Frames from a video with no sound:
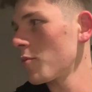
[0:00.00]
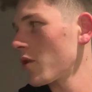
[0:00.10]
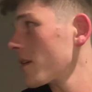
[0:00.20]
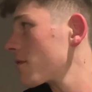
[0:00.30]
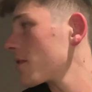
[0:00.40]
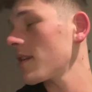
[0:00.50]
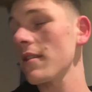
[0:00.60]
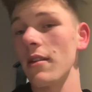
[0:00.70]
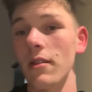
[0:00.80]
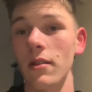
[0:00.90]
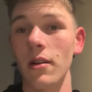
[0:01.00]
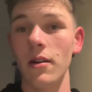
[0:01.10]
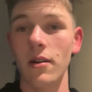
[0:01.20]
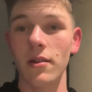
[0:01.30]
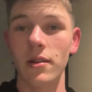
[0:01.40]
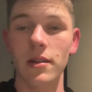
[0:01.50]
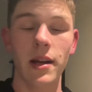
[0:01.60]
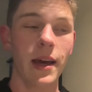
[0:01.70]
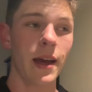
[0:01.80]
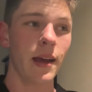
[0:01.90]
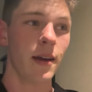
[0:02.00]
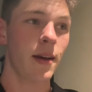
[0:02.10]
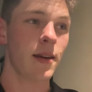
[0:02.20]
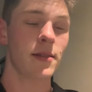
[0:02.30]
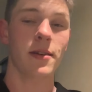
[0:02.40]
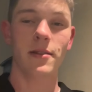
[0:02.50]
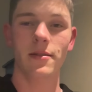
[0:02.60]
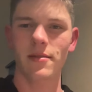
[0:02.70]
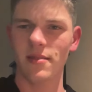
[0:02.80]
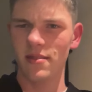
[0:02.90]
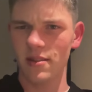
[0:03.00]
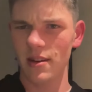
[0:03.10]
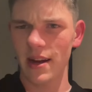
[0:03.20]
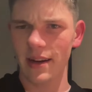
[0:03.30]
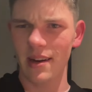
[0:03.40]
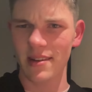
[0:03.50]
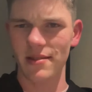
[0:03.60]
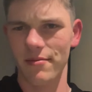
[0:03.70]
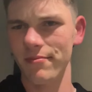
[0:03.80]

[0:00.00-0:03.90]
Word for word: morning for another long day. So, good night, guys.